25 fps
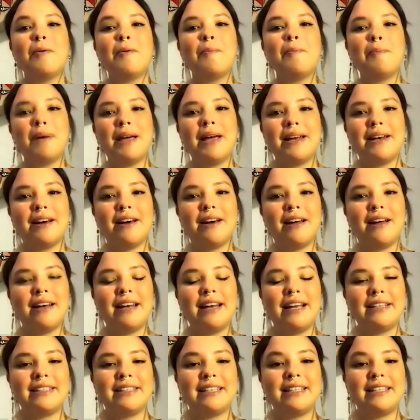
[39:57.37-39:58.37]
may not
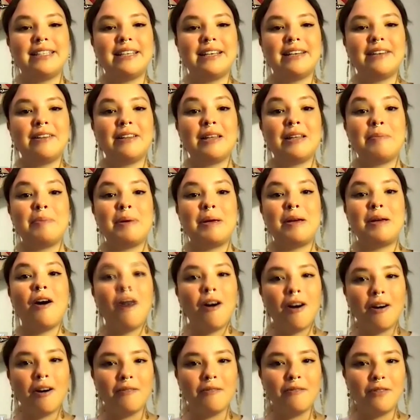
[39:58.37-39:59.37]
necessarily be
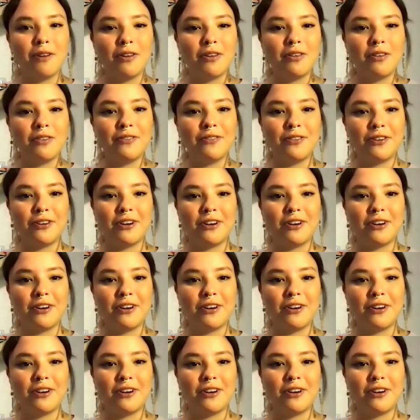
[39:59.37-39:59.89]
harmful for